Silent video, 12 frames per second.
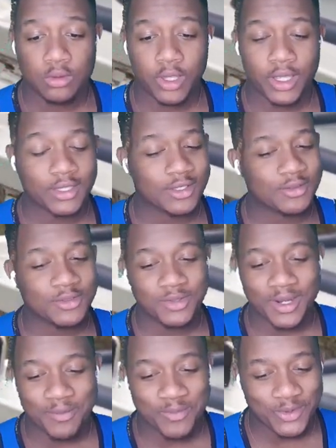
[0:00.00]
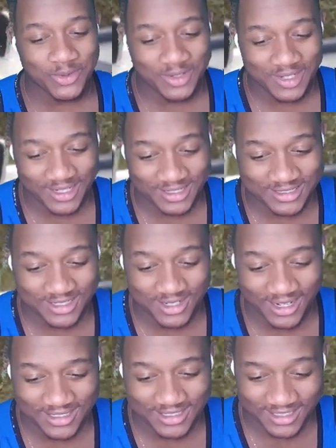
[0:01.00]
Hey, don't do that, bro.
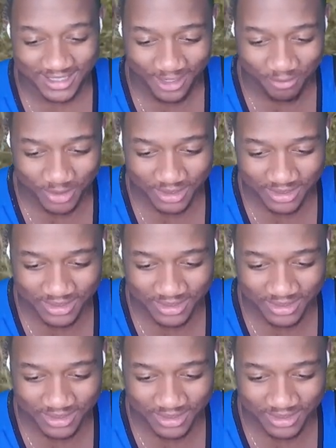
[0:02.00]
John actually got me.